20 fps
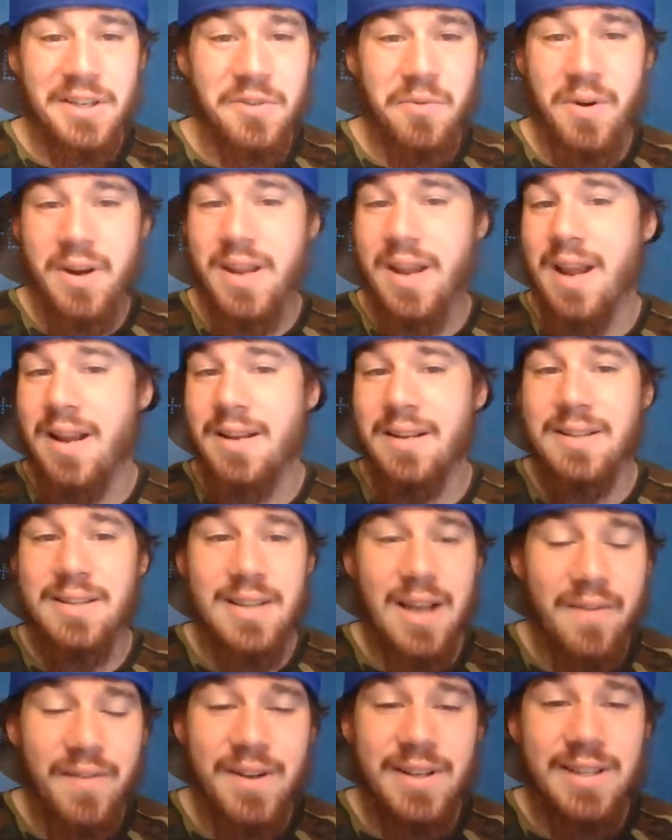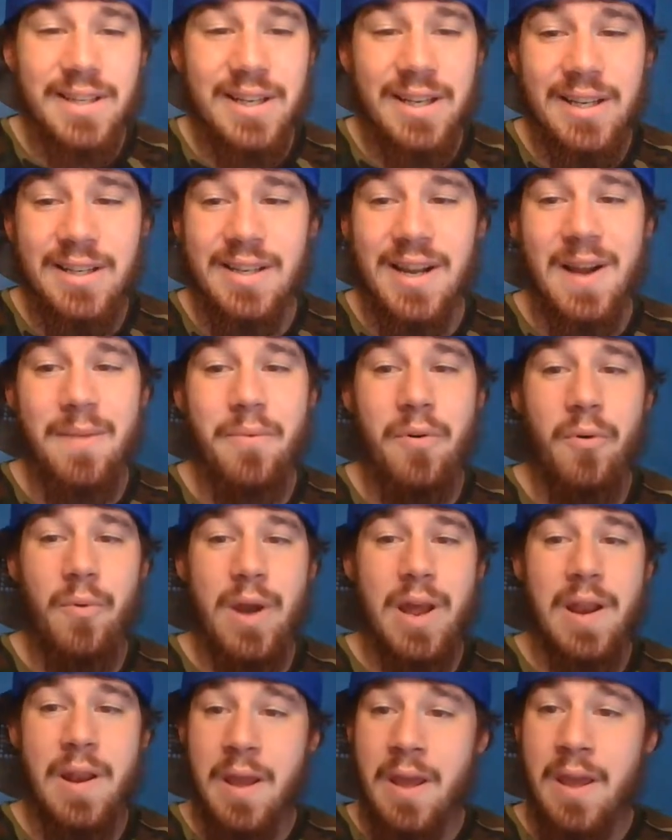28-17 type of
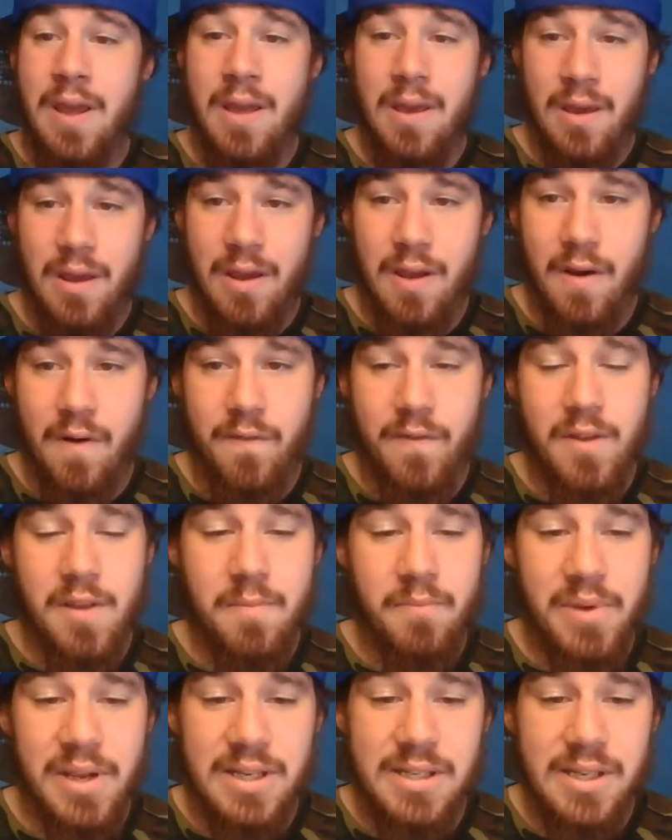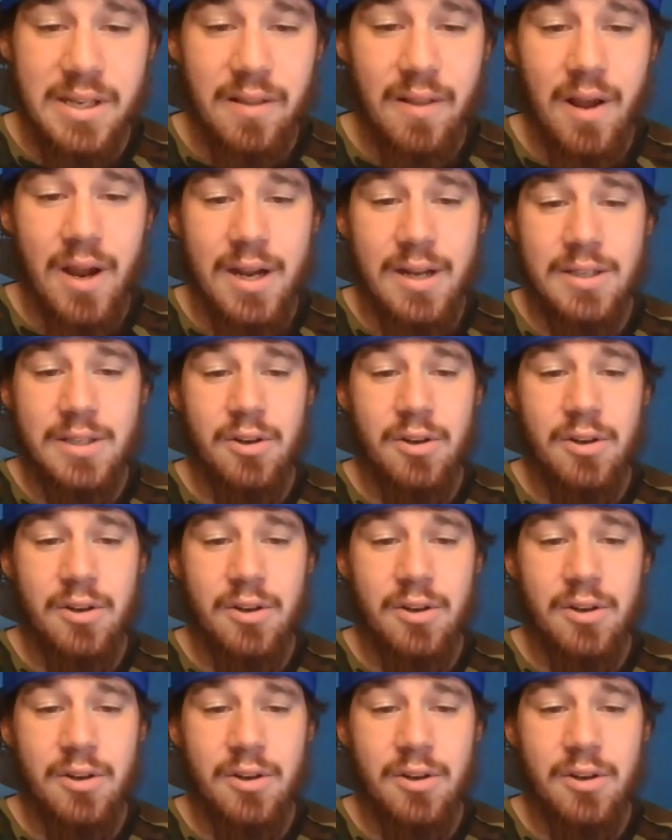win here for the BC Lions.